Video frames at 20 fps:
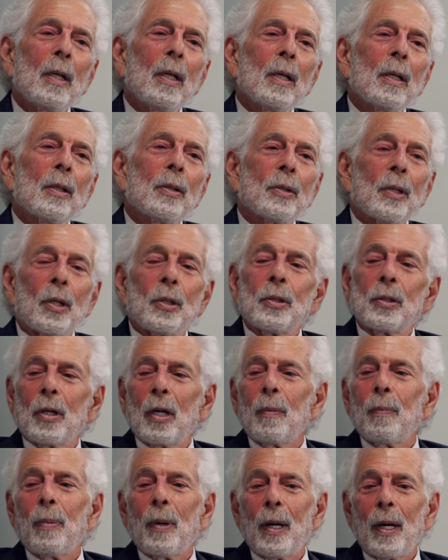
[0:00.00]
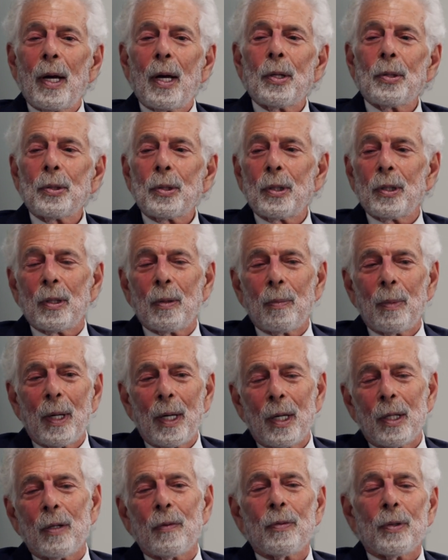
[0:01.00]
is I start by asking a
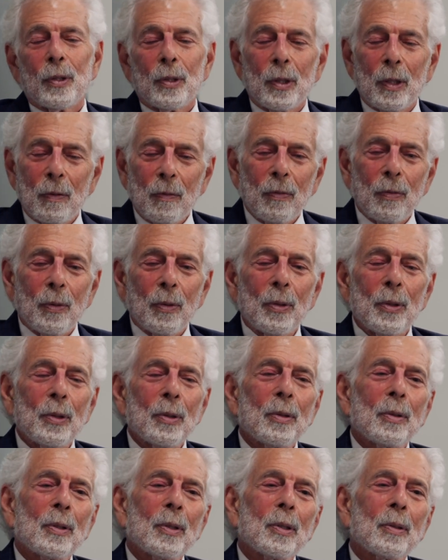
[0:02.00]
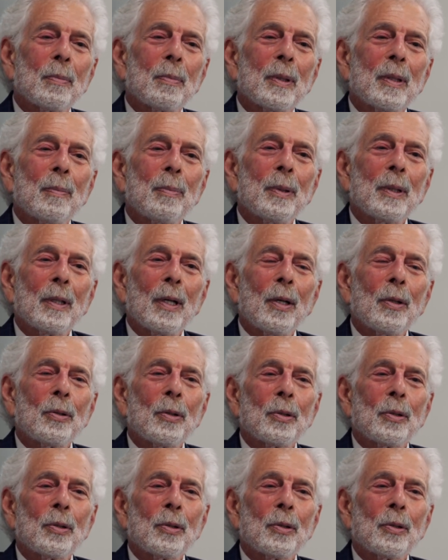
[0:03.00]
man if he's in for his BPH.